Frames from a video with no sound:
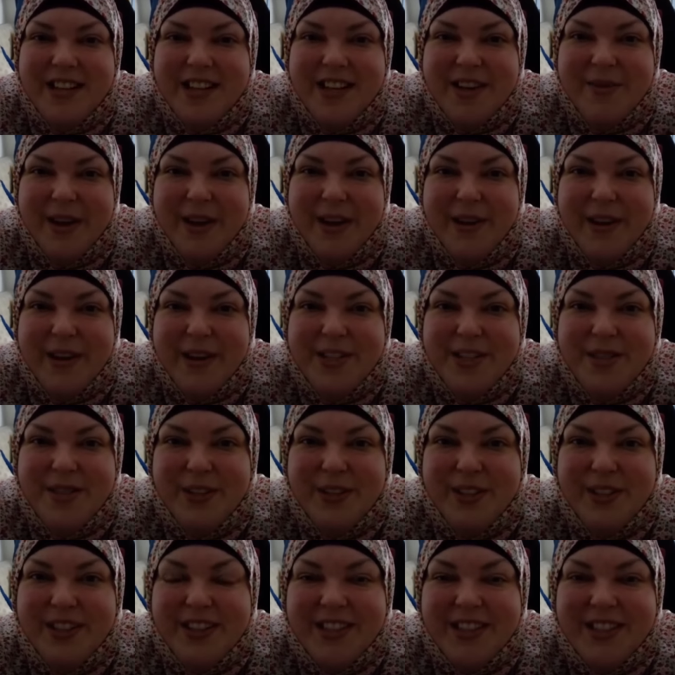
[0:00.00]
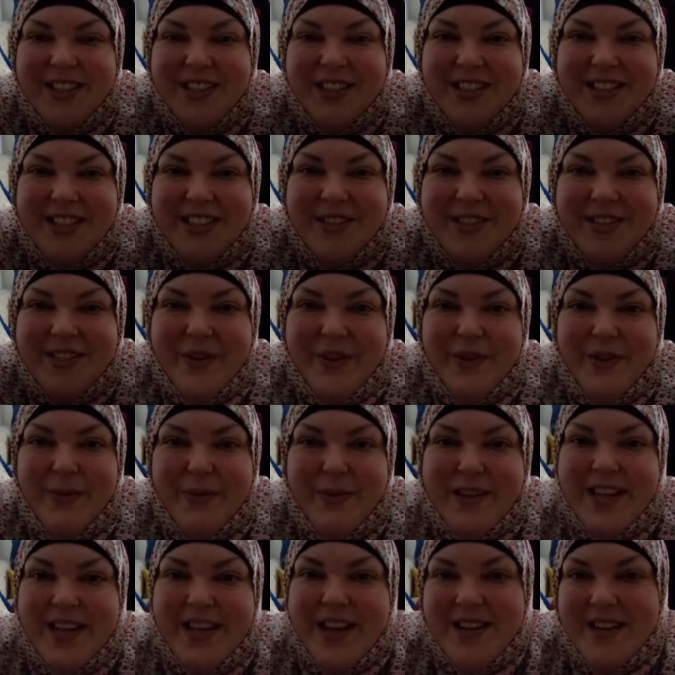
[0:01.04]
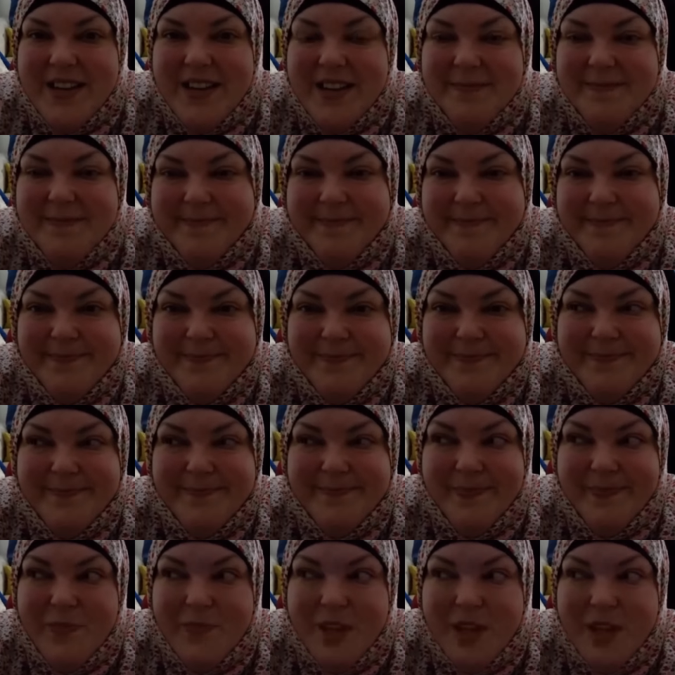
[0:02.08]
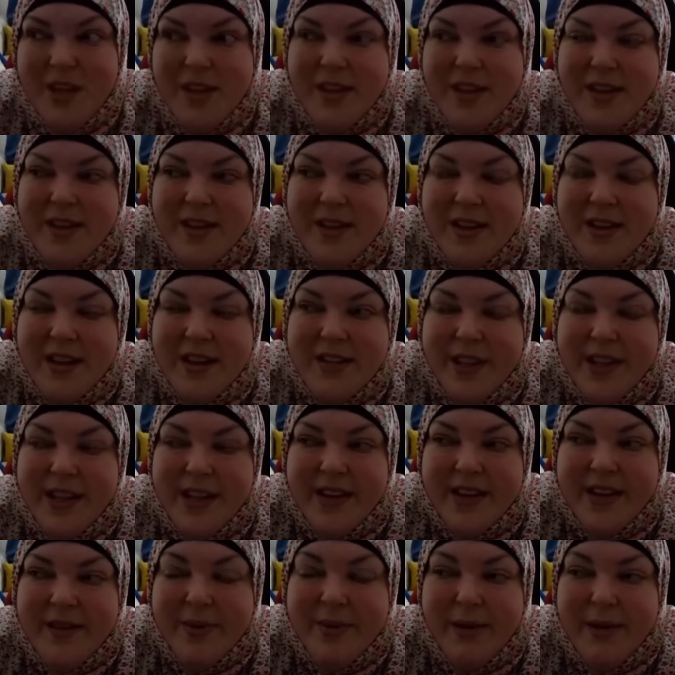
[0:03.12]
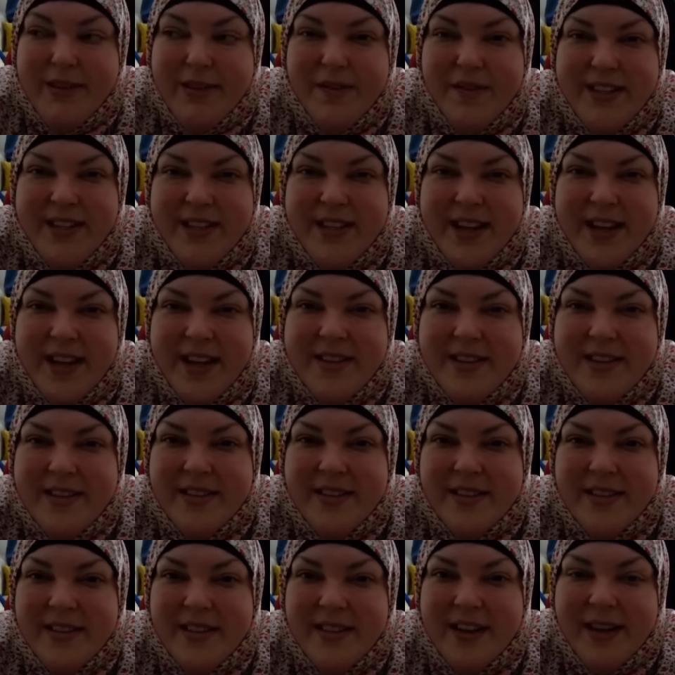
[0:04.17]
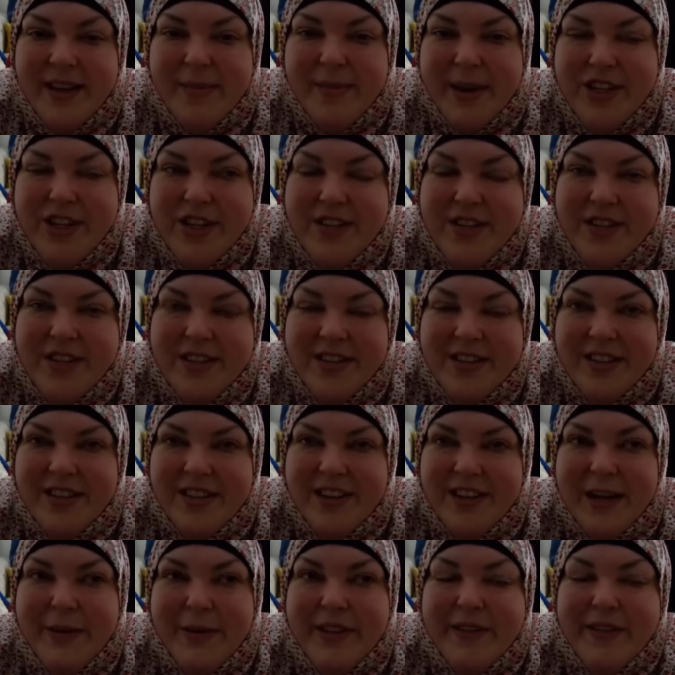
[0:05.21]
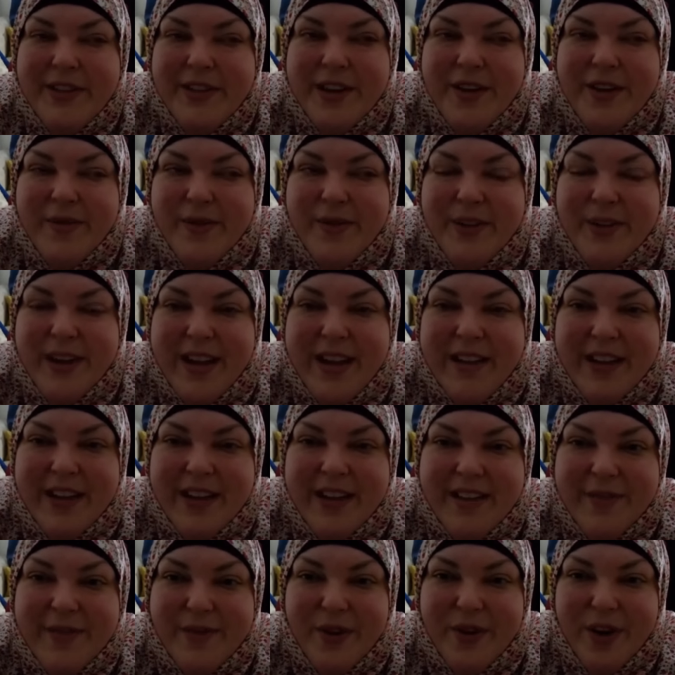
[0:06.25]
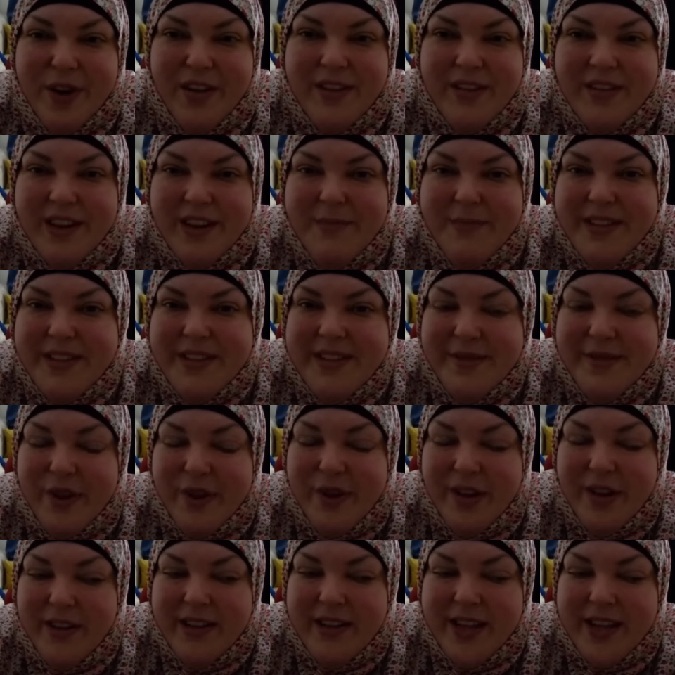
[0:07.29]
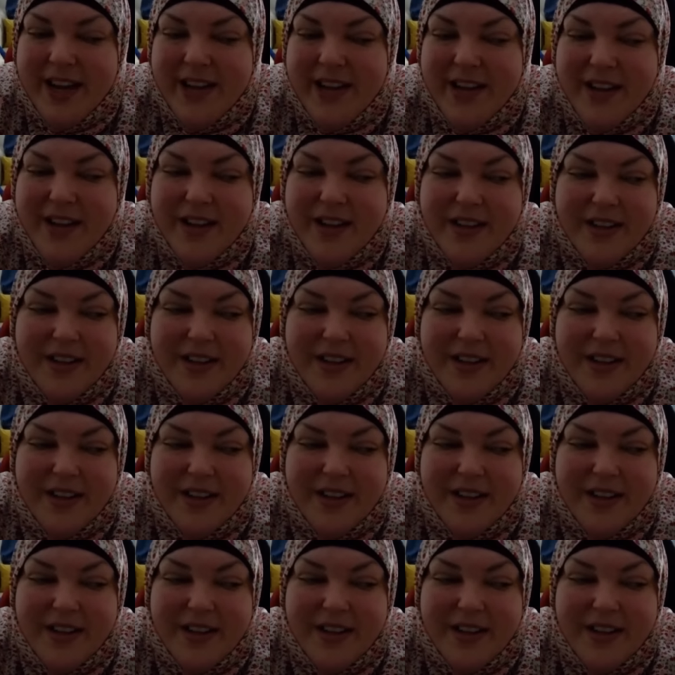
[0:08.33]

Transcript: Wow, Ashley's World. Will you ever go back to Canada? I don't think, probably to visit, yes, I'd imagine. I would love to go for like the fall. I miss the fall in Canada.